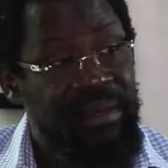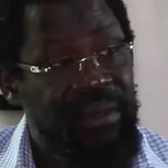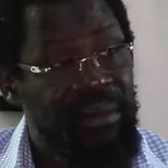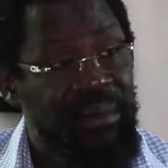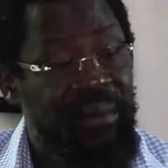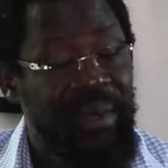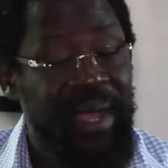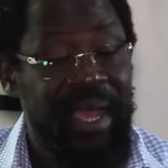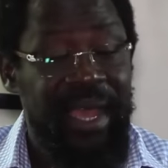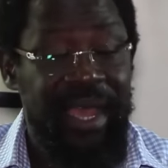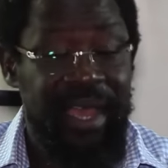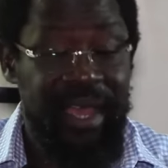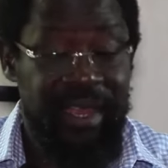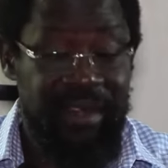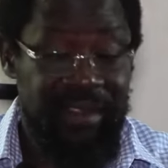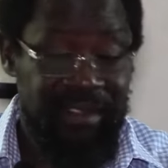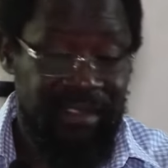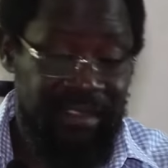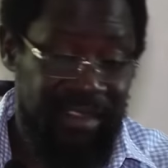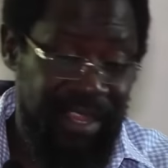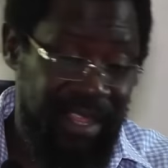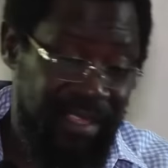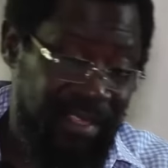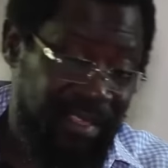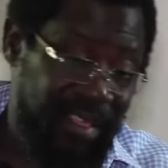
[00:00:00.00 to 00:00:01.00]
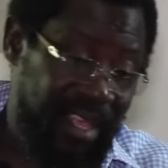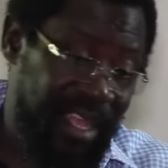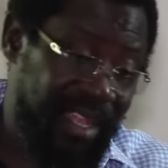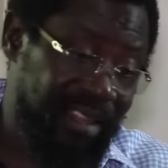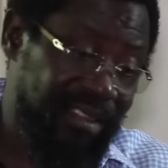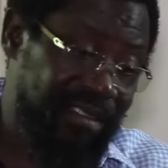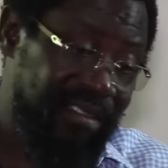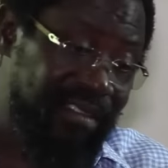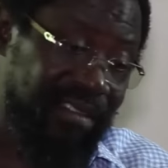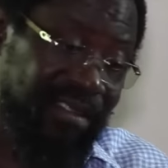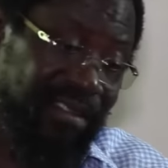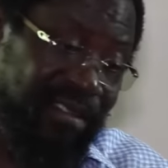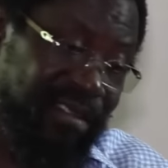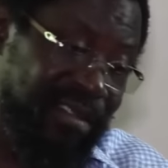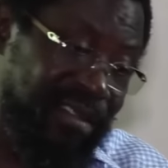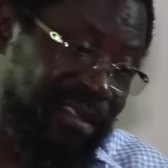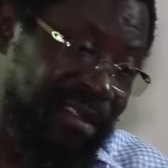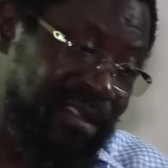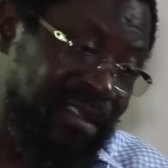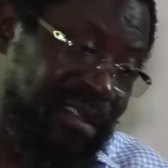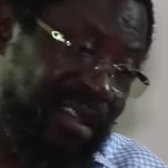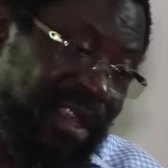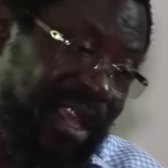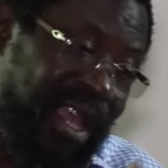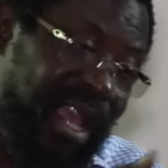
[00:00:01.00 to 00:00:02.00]
where I had said that
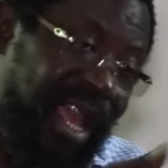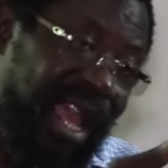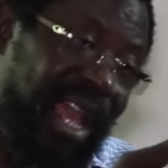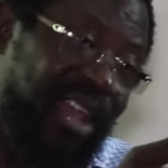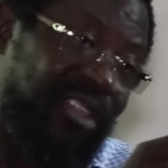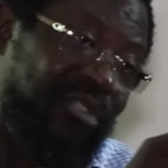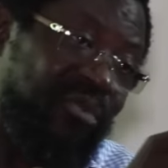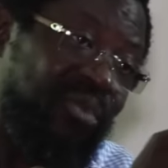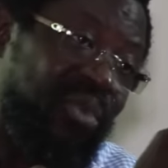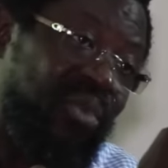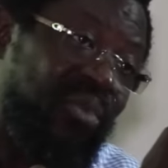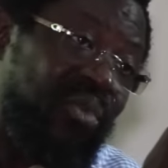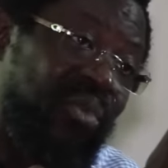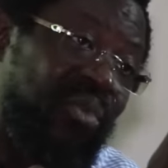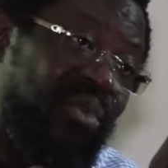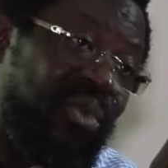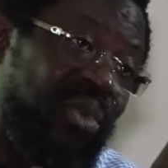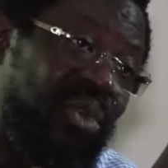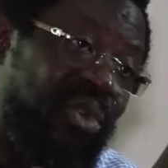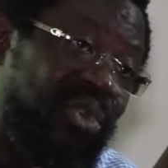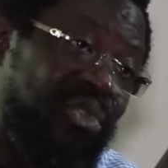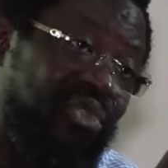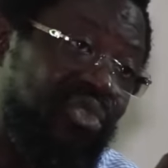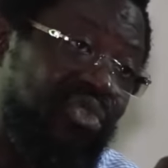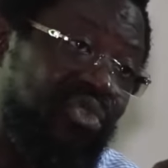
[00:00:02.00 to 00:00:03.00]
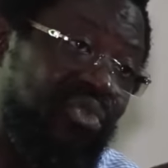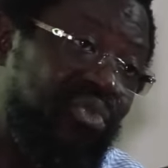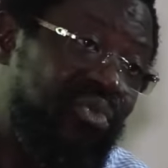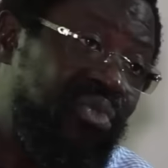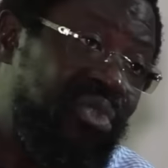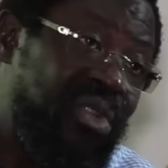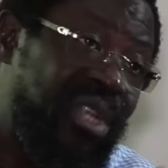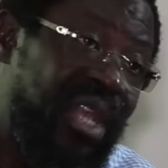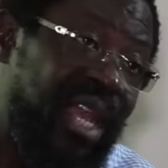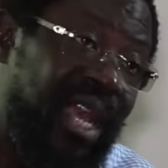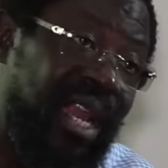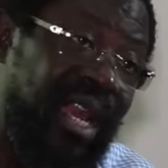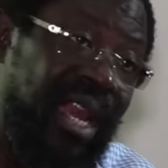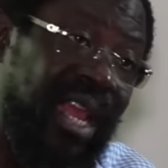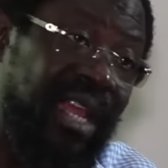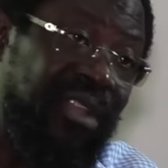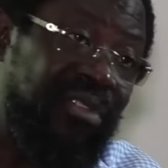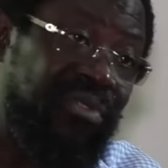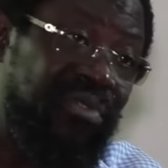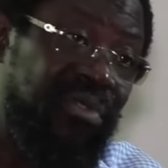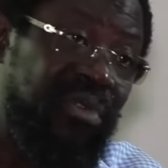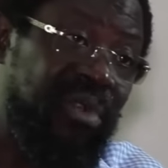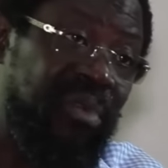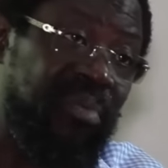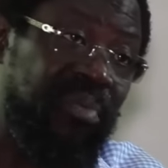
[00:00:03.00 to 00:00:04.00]
as we will go through the
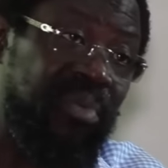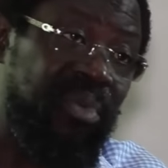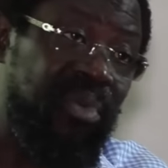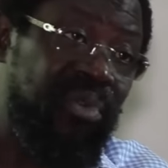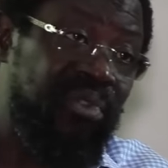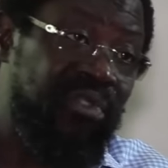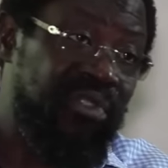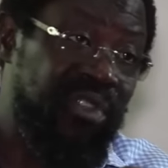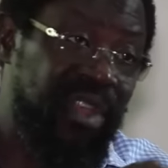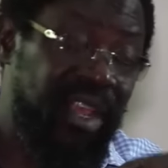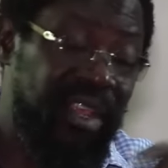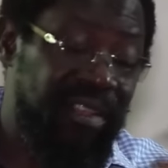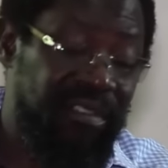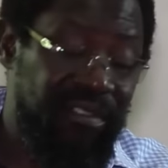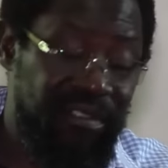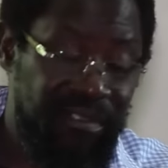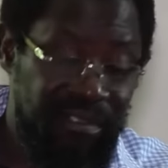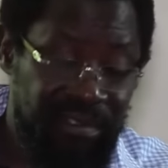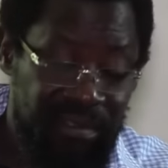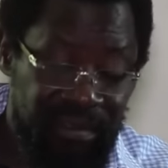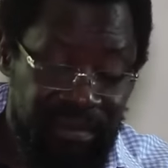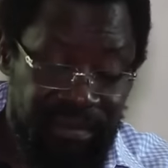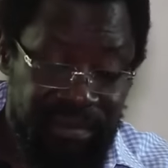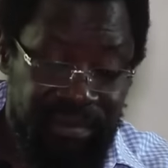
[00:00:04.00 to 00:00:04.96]
electoral process,